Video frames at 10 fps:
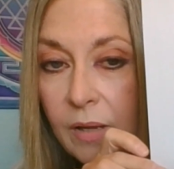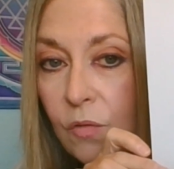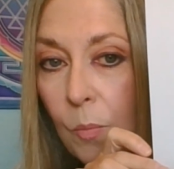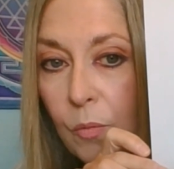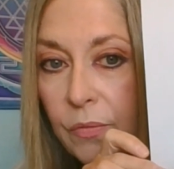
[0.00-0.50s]
It's
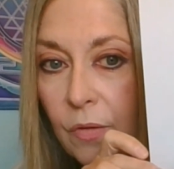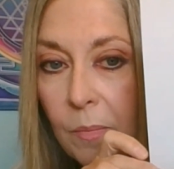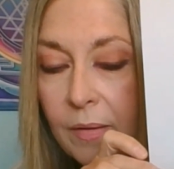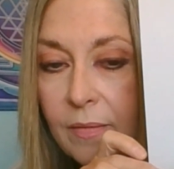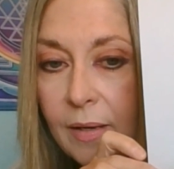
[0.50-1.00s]
a poster
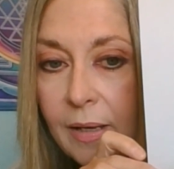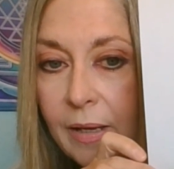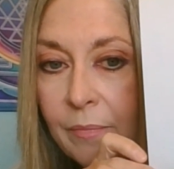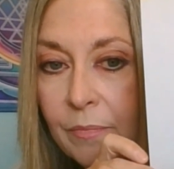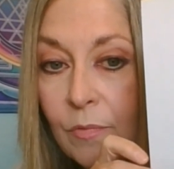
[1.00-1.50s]

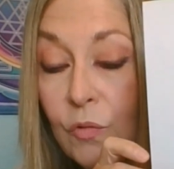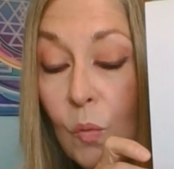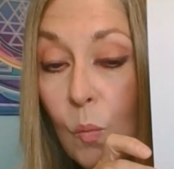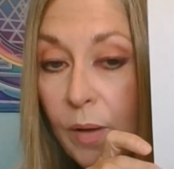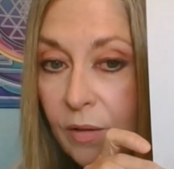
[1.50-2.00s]
basically,
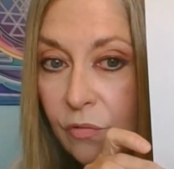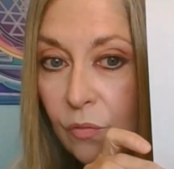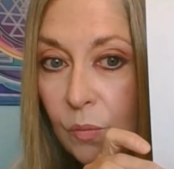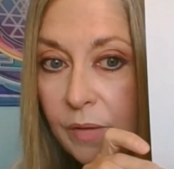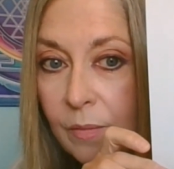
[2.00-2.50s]
so wait
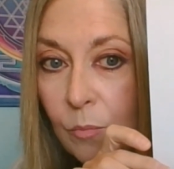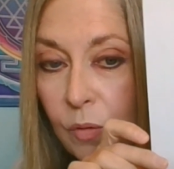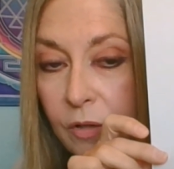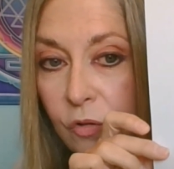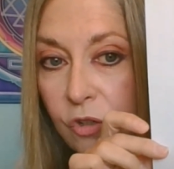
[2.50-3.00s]
for it. I'm
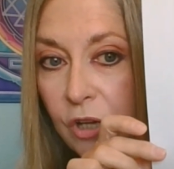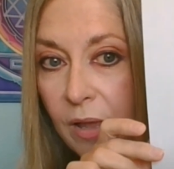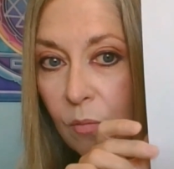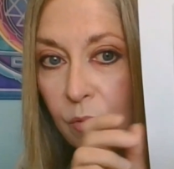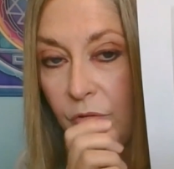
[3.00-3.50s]
going to
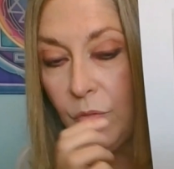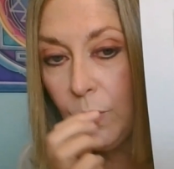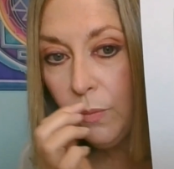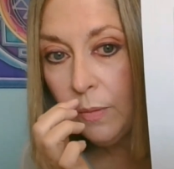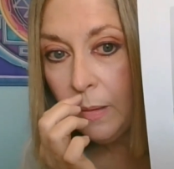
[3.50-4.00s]
share with
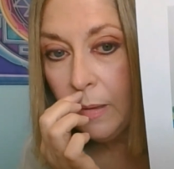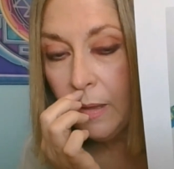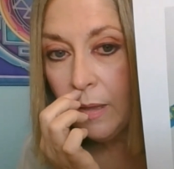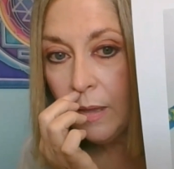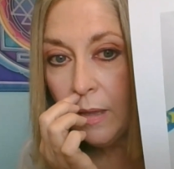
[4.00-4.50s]
you
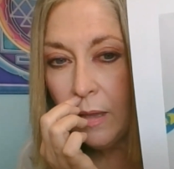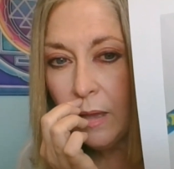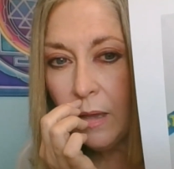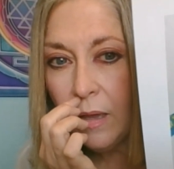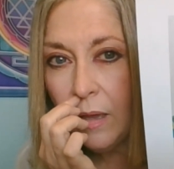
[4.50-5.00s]

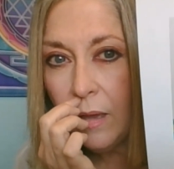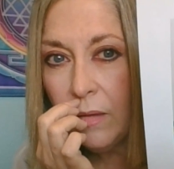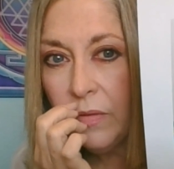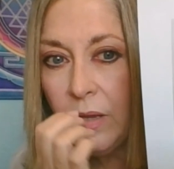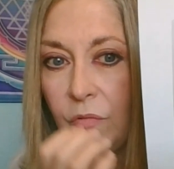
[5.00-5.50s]

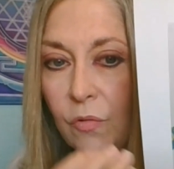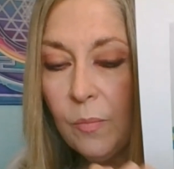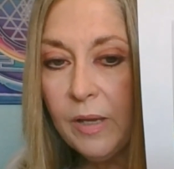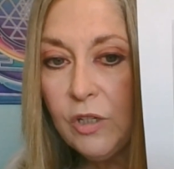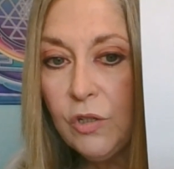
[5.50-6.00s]
the
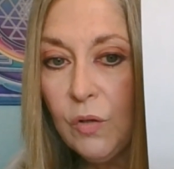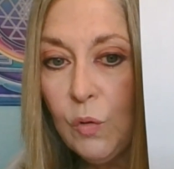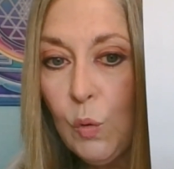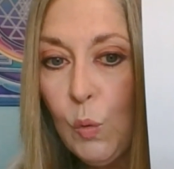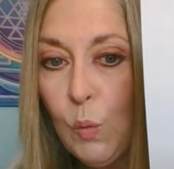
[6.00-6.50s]

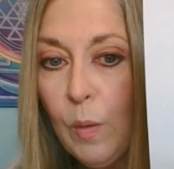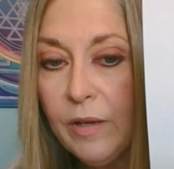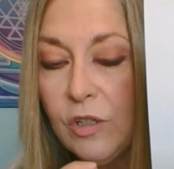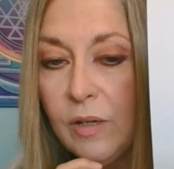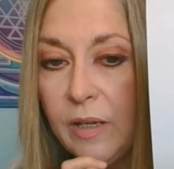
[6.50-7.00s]
information, who
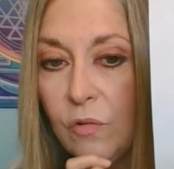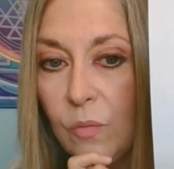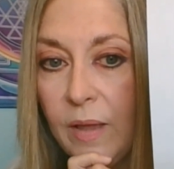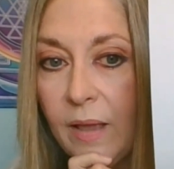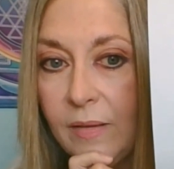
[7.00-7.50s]
actually
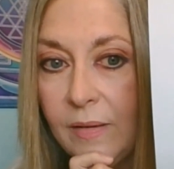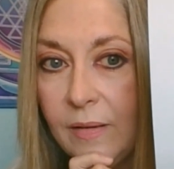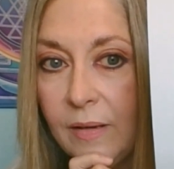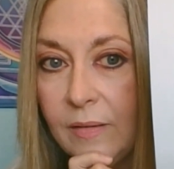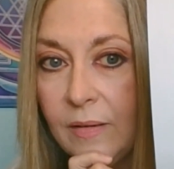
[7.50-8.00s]
created
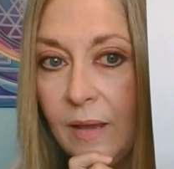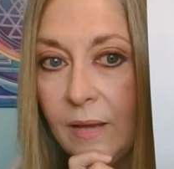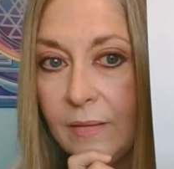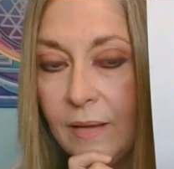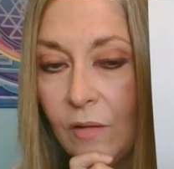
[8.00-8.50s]
it,
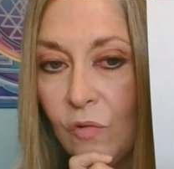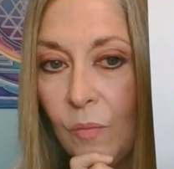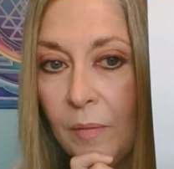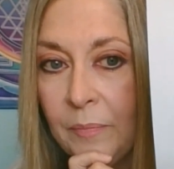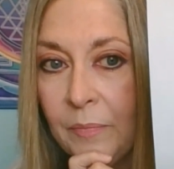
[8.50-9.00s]

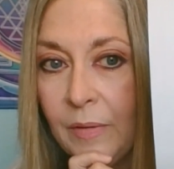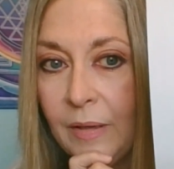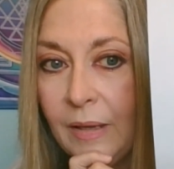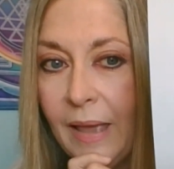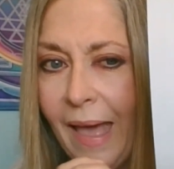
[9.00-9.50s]
etc.
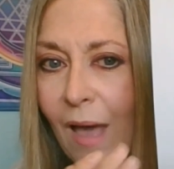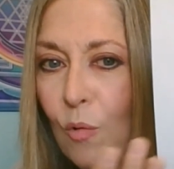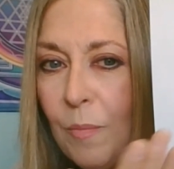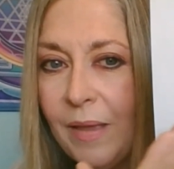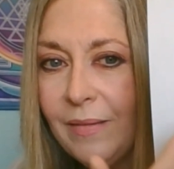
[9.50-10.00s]

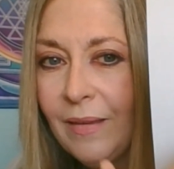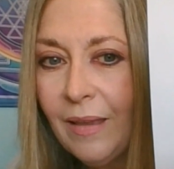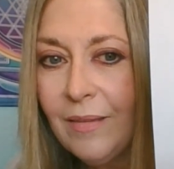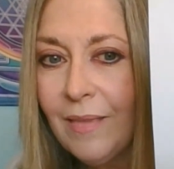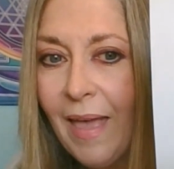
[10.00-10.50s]
How amazing
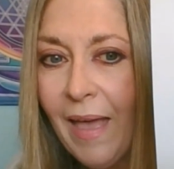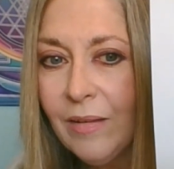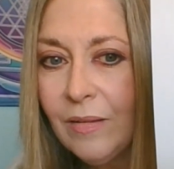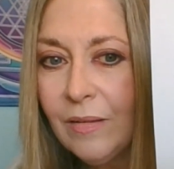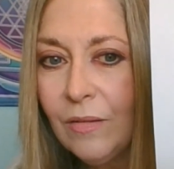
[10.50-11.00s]
is
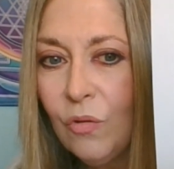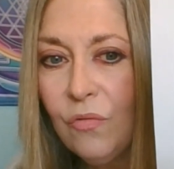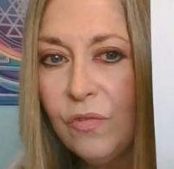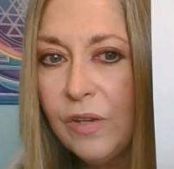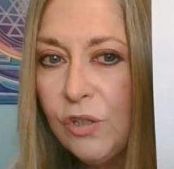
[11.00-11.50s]
that? The
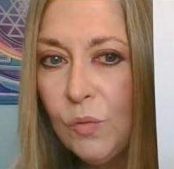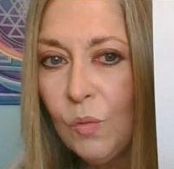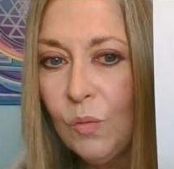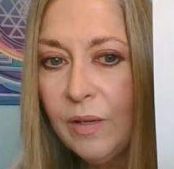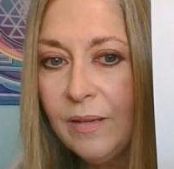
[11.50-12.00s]

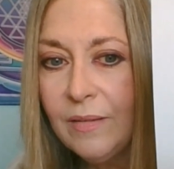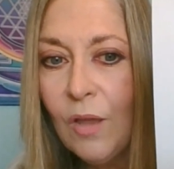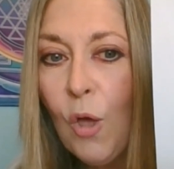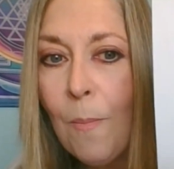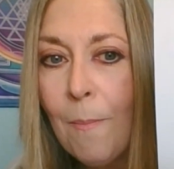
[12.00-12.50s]
visual is
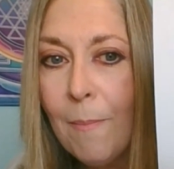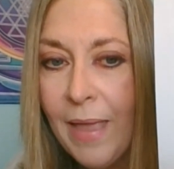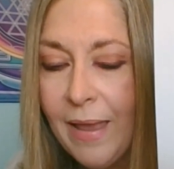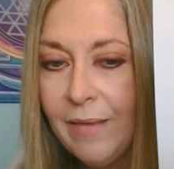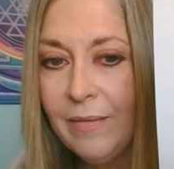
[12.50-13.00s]

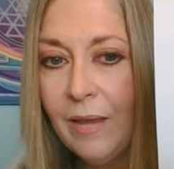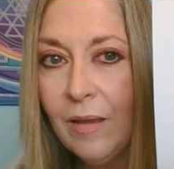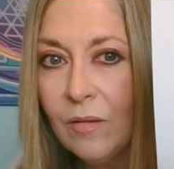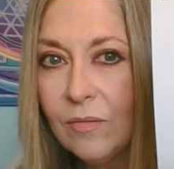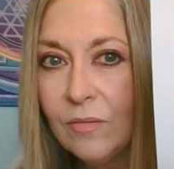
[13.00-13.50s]
amazing.